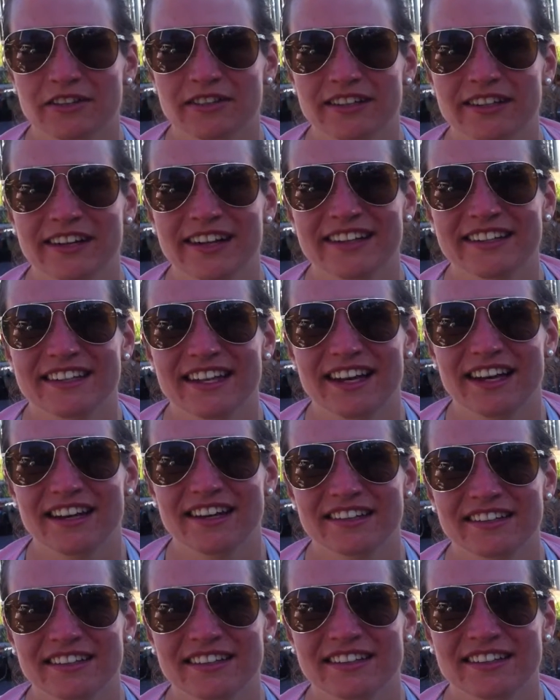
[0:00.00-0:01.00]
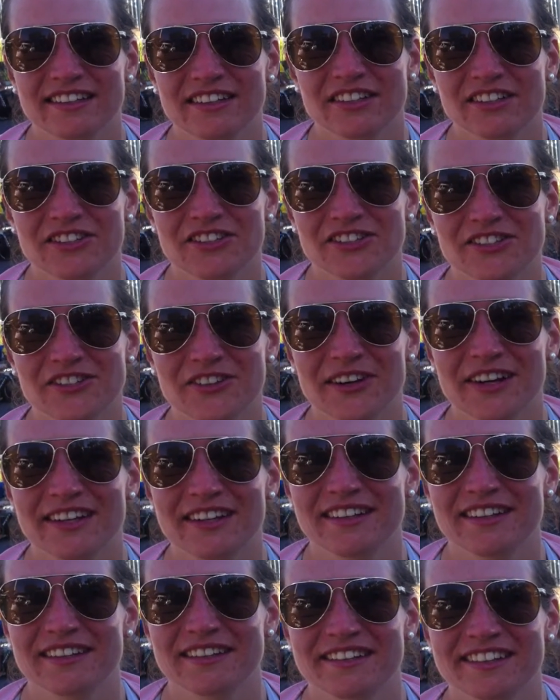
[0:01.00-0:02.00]
on that day, and just
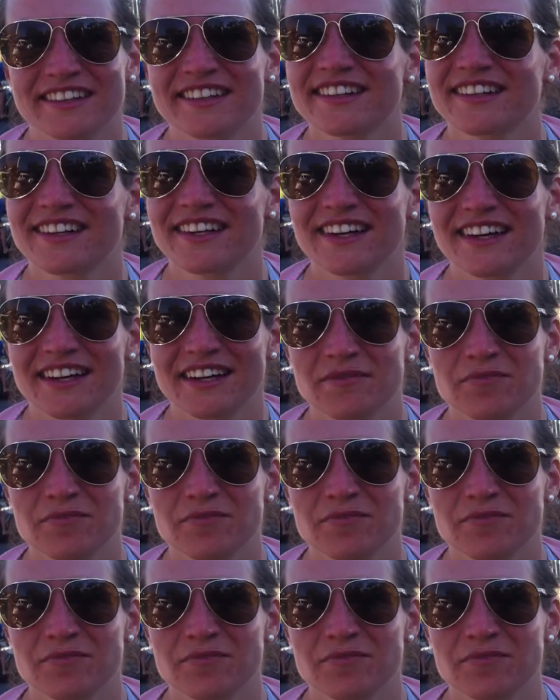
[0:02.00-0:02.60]
try to improve.